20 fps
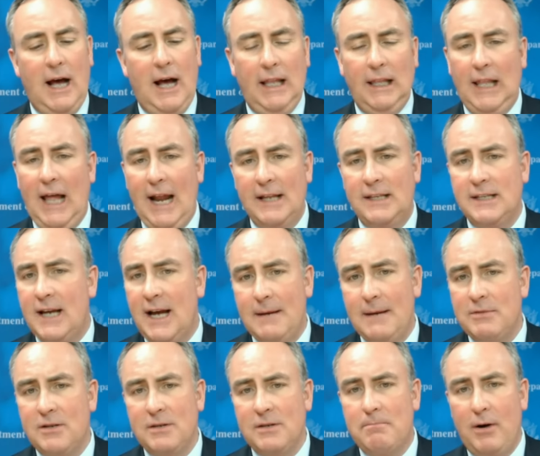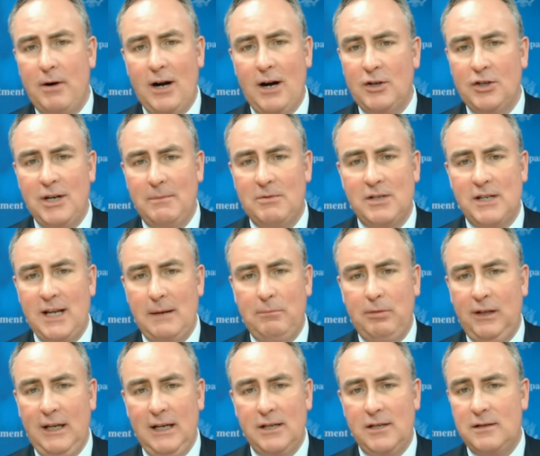a lot of times partnerships take
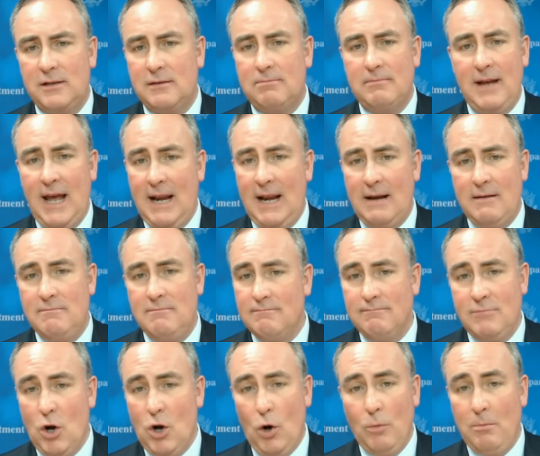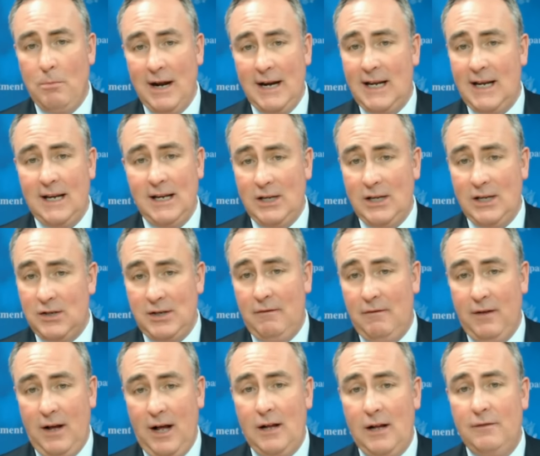place and no money is
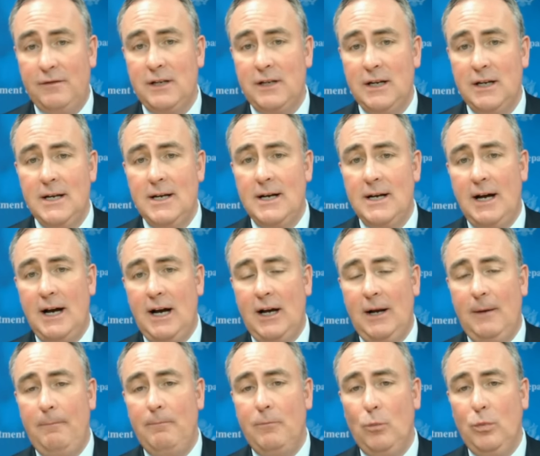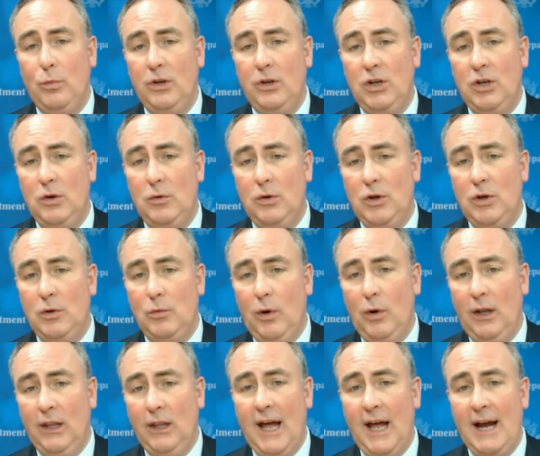involved. Um, you, you,
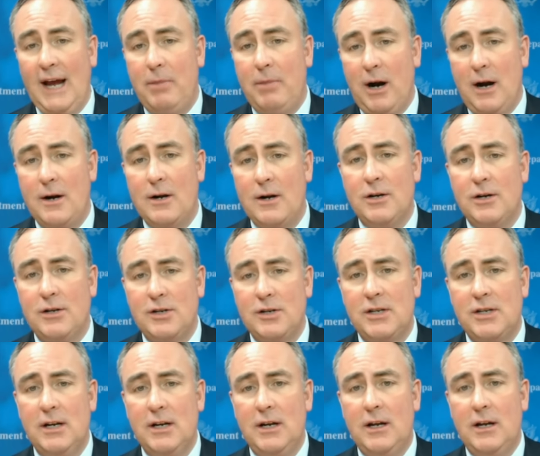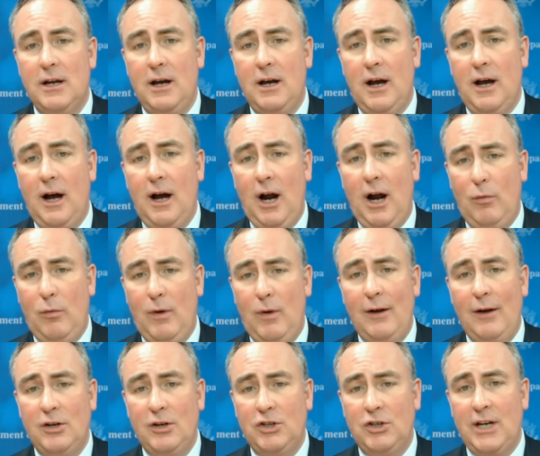align partners uh,
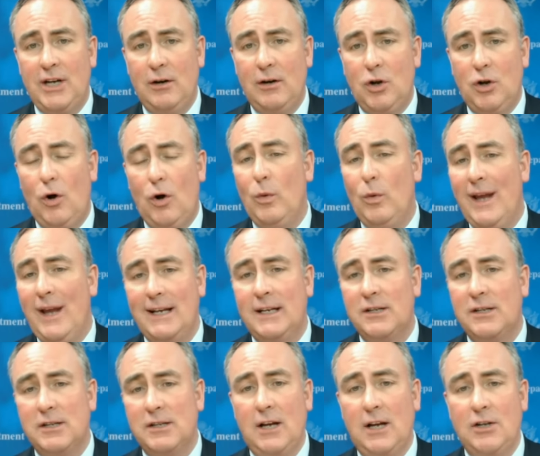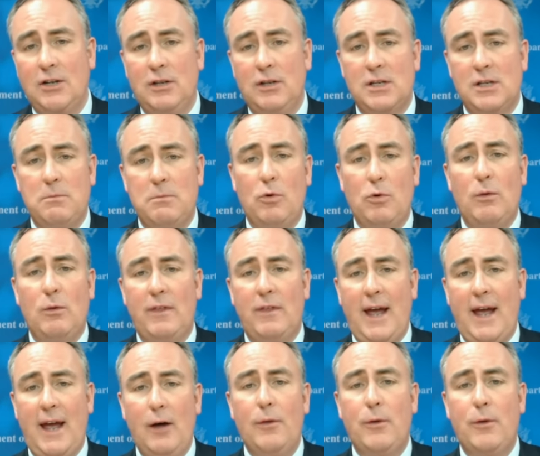around a shared goal. We had a discussion this morning with
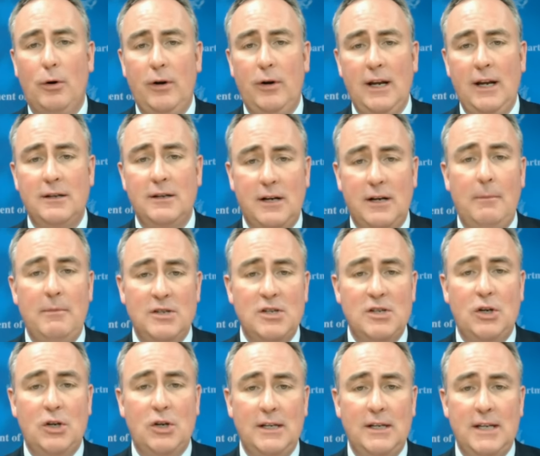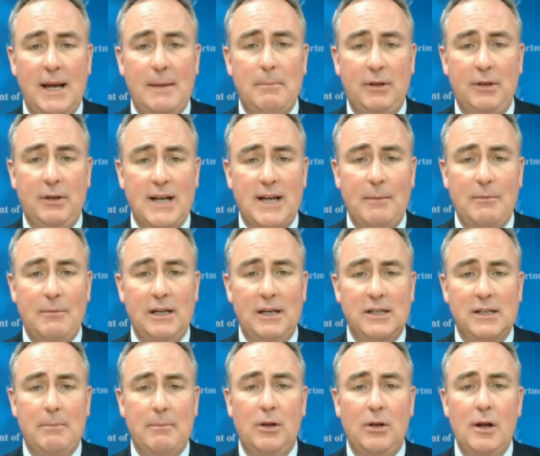a health-oriented company. This is a good example, timely
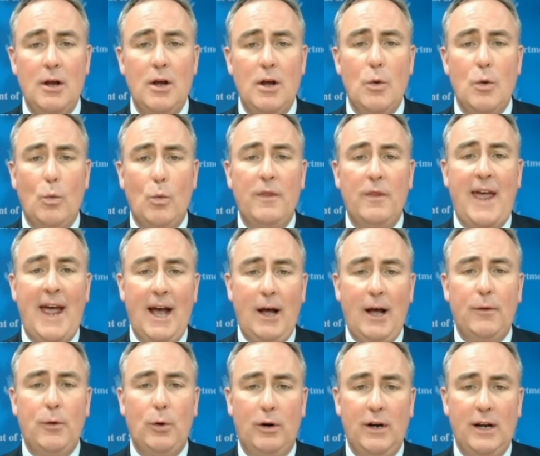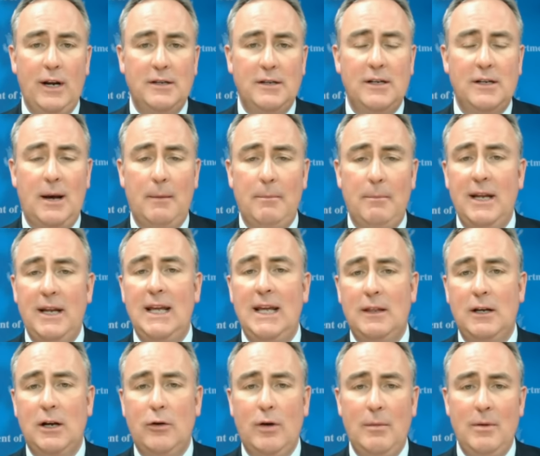example, with a health-oriented company in
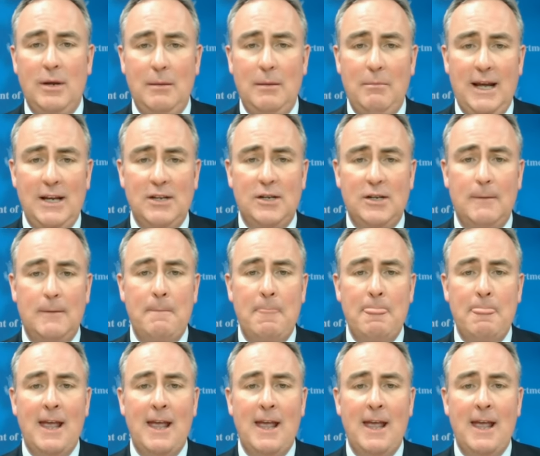the Caribbean basin,